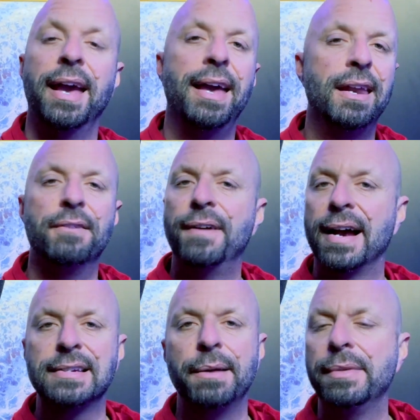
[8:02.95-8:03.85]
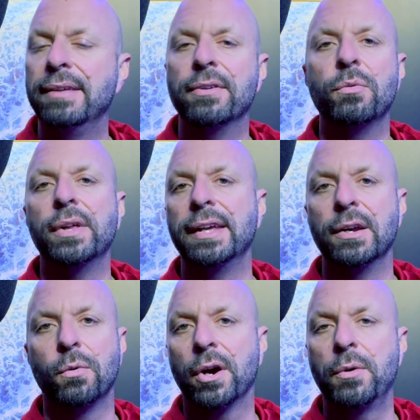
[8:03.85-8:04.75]
And in fact, I'm even willing
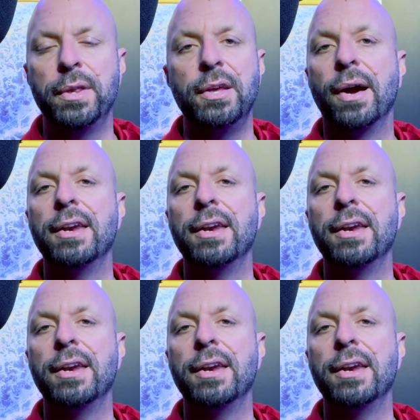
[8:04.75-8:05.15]
to work with you.